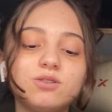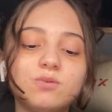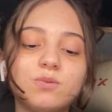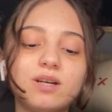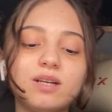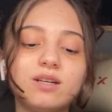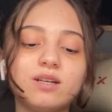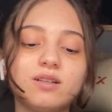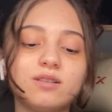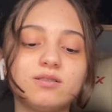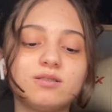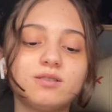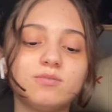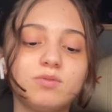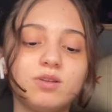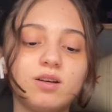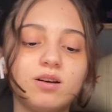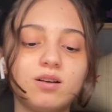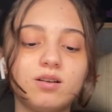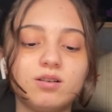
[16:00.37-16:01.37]
waiting to
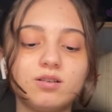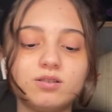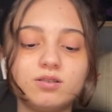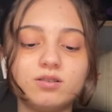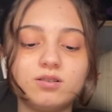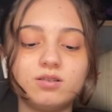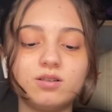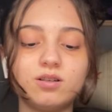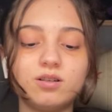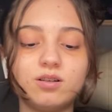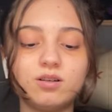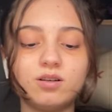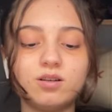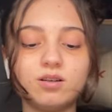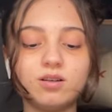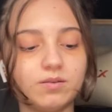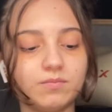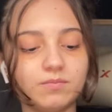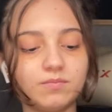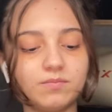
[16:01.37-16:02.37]
be honest.
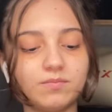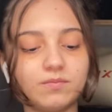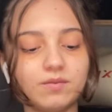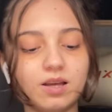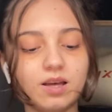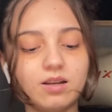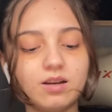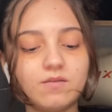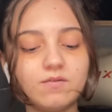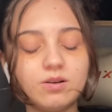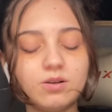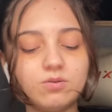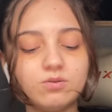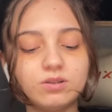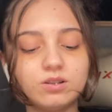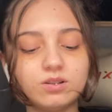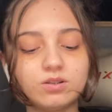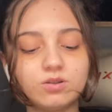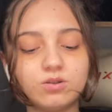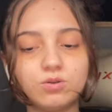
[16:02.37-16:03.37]
I never use
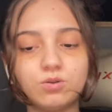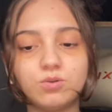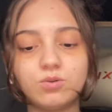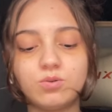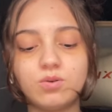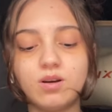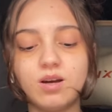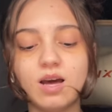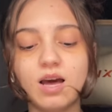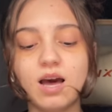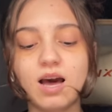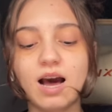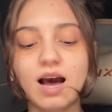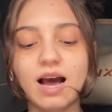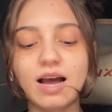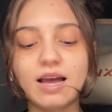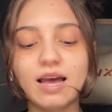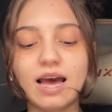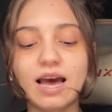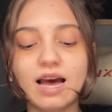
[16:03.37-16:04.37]
this glue.
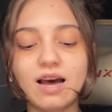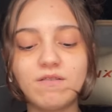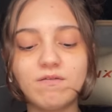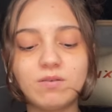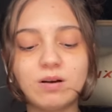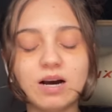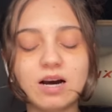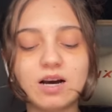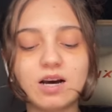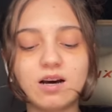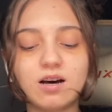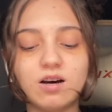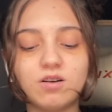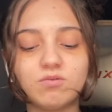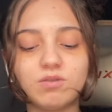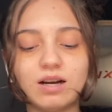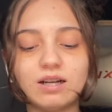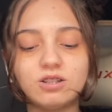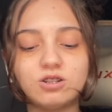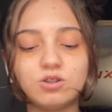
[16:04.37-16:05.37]
I have got a
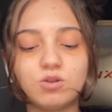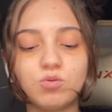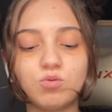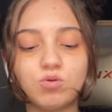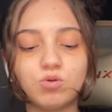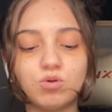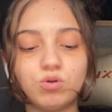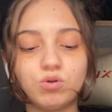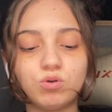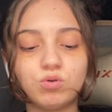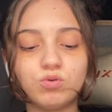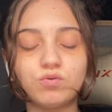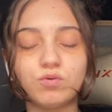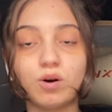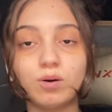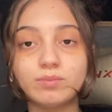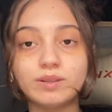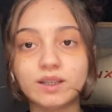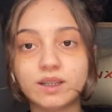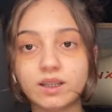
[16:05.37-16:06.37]
rhinestone glue
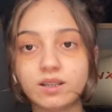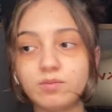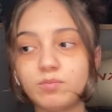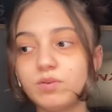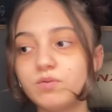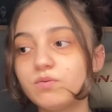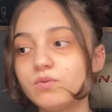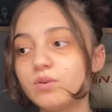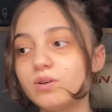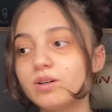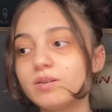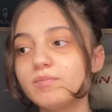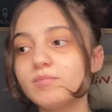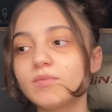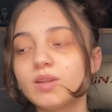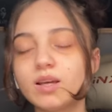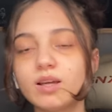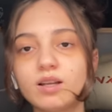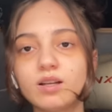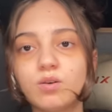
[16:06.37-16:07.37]
from Shein before
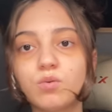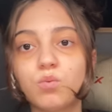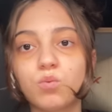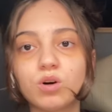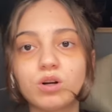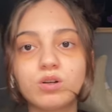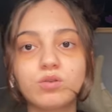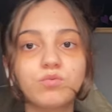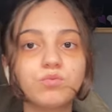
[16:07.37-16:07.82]
and it worked